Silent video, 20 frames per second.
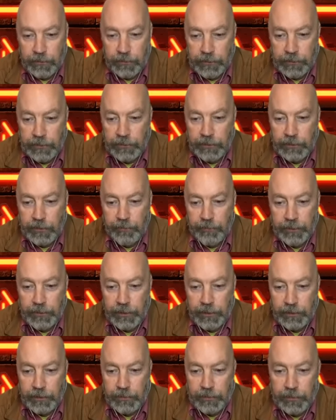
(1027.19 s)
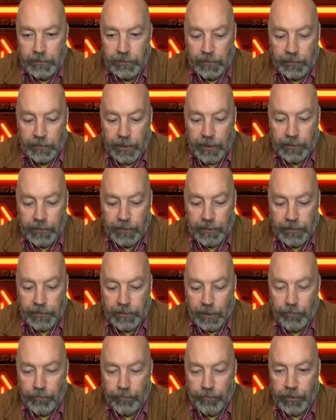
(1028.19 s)
This is something that you hear a lot in the
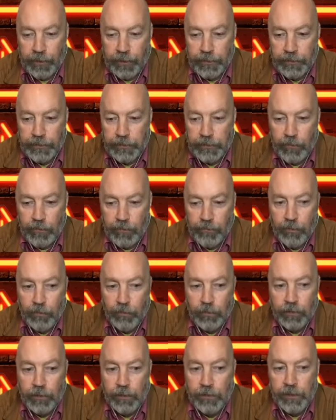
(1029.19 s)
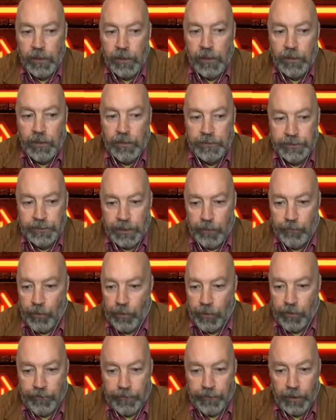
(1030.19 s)
enterprise software world. Single
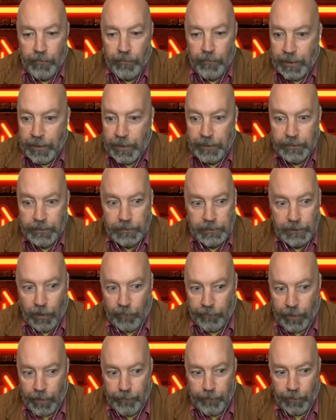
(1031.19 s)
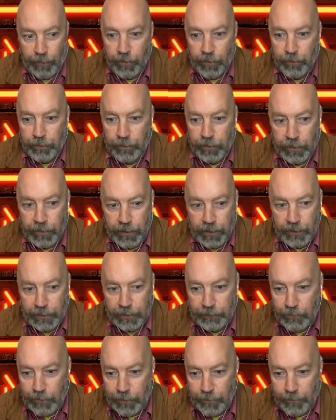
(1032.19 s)
point of failure means, you know, if I pull the plug on
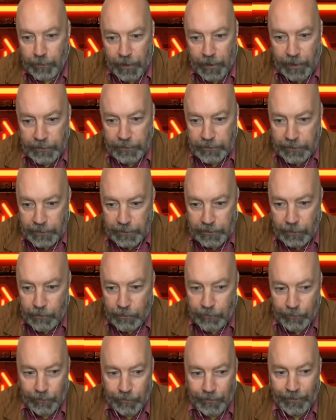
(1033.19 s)
this one box, it's over.